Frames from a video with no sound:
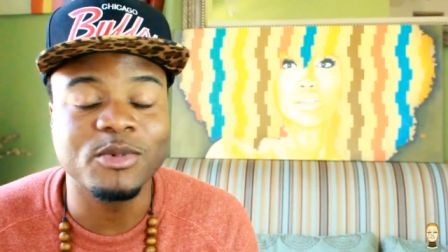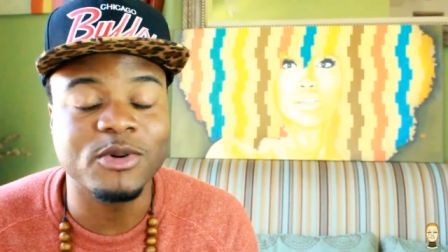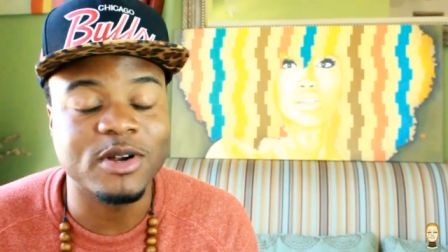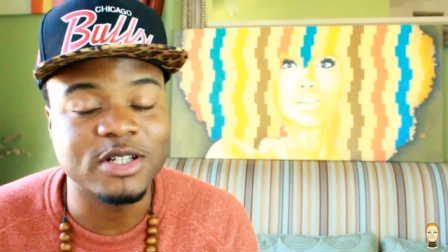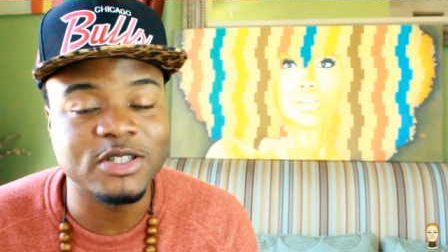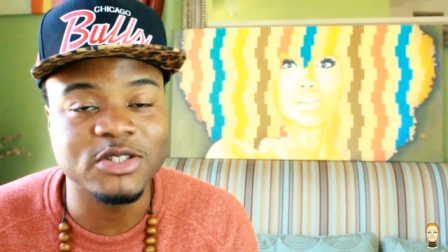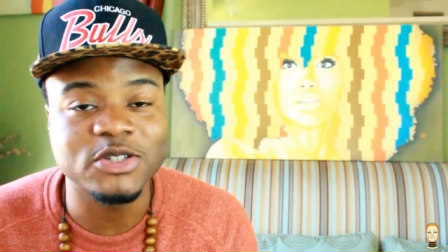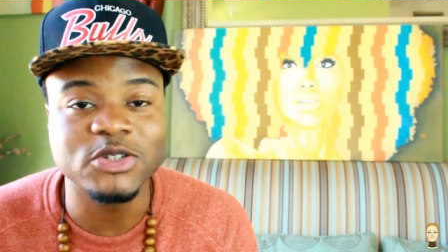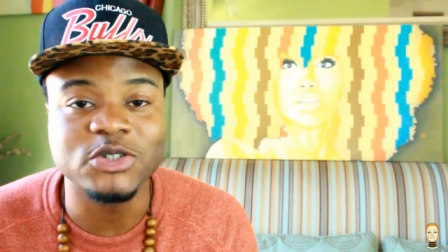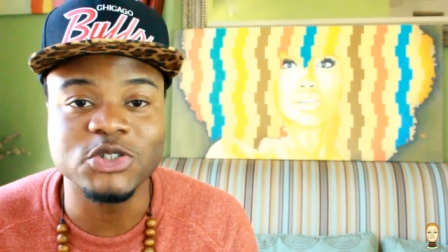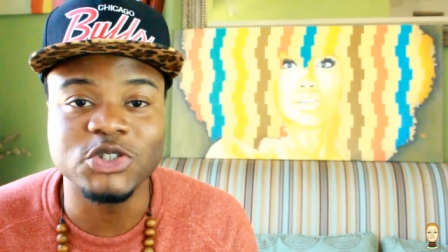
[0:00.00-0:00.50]

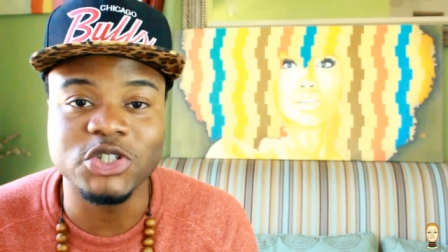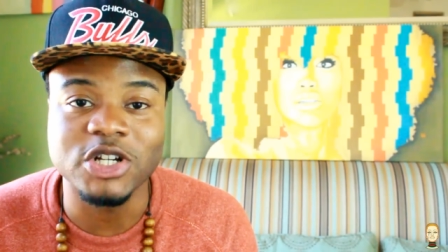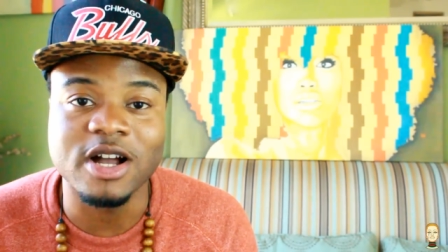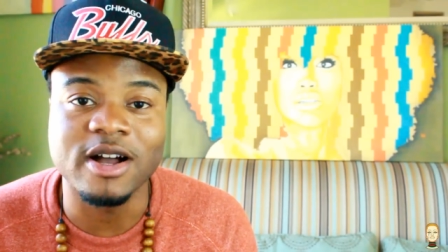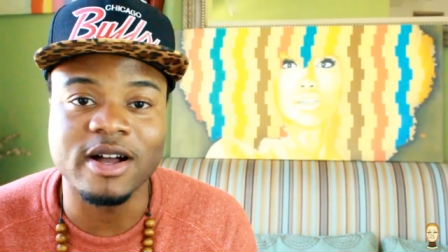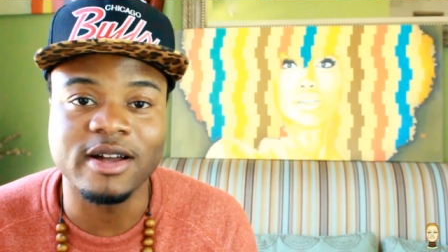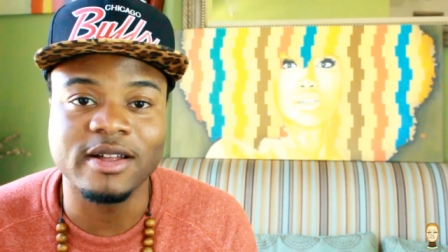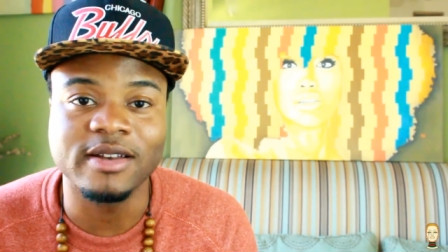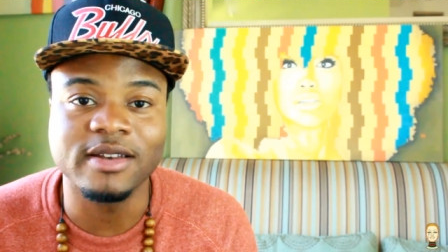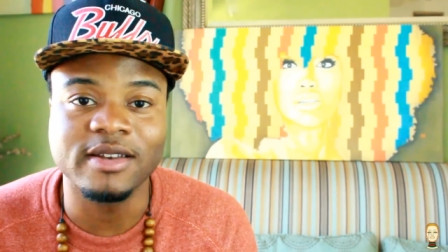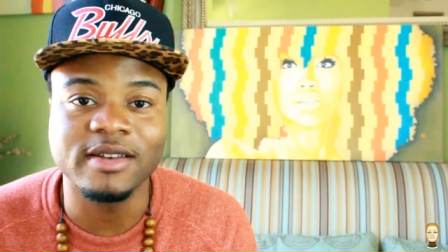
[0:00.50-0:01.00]
Prester
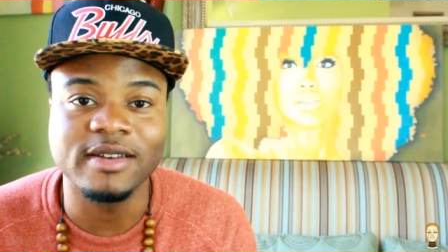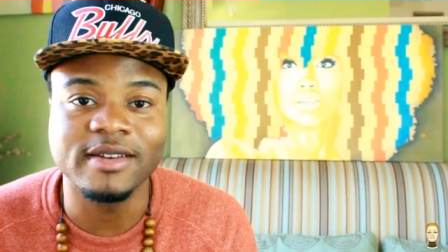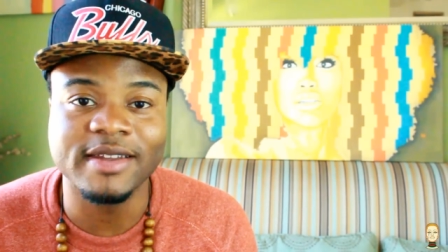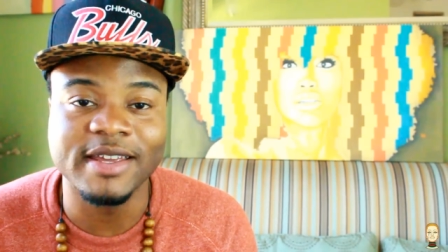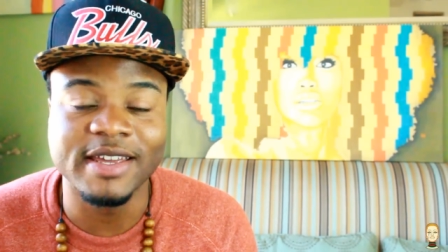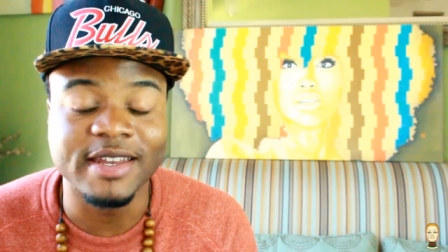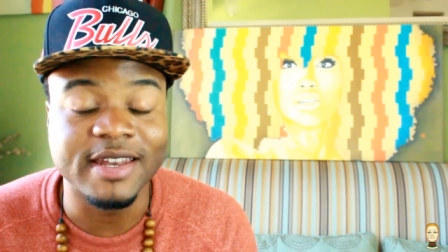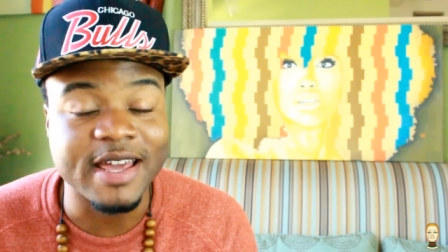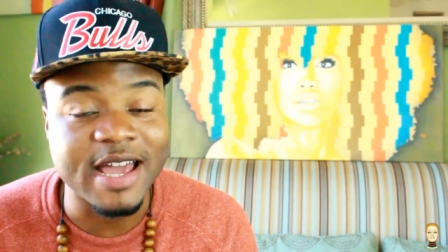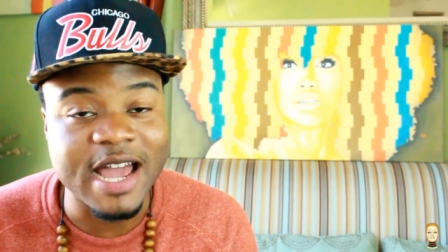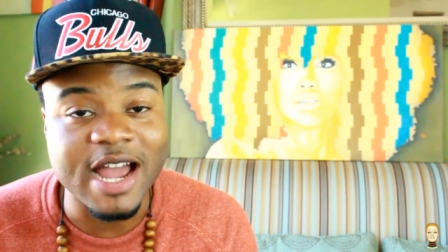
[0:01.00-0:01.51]
John,
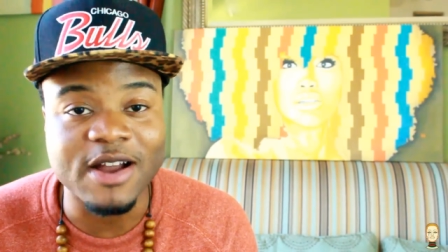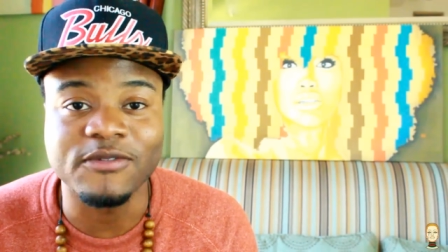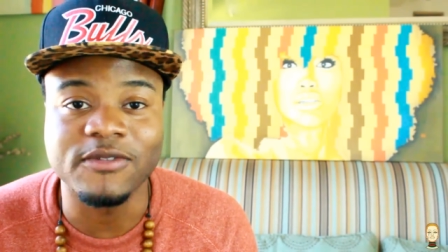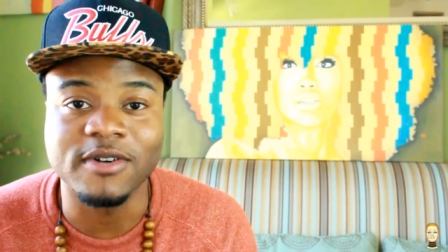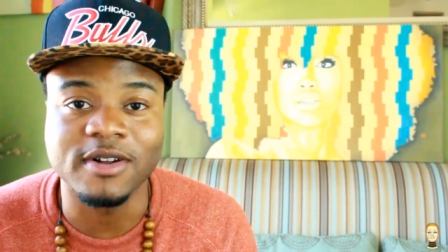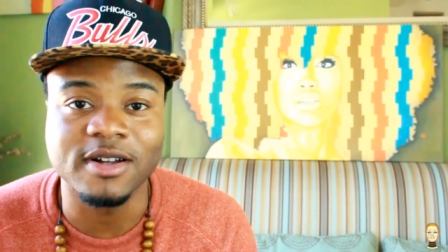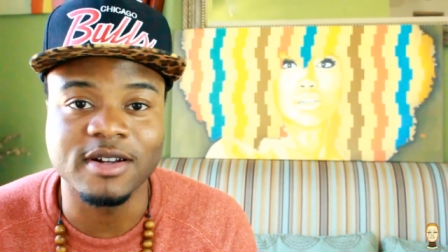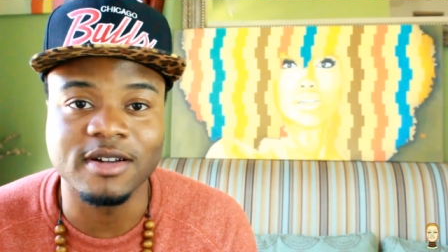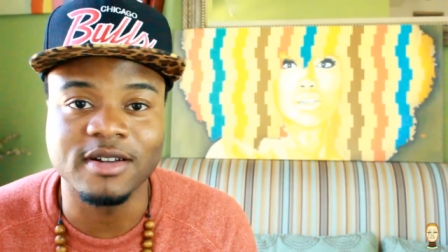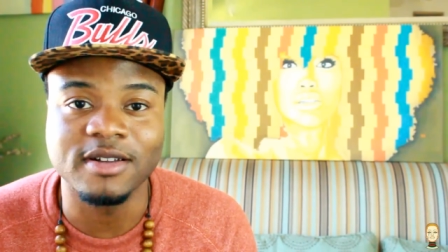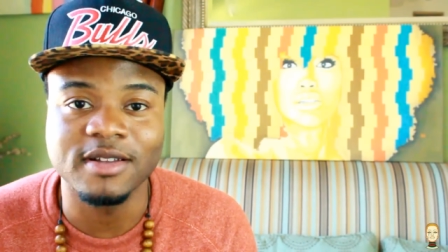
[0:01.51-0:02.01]
in
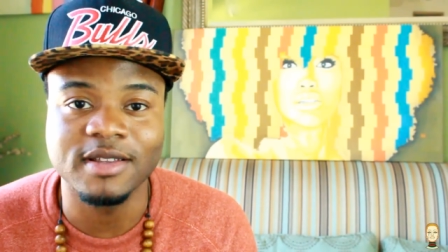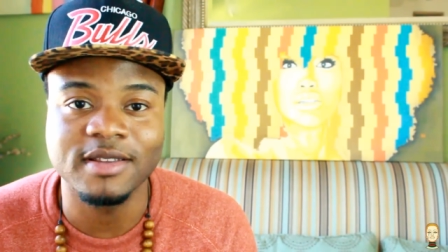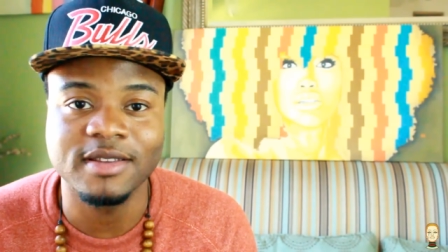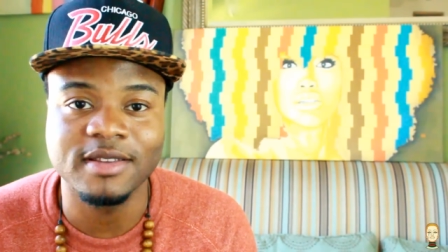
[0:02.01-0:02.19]
Africa.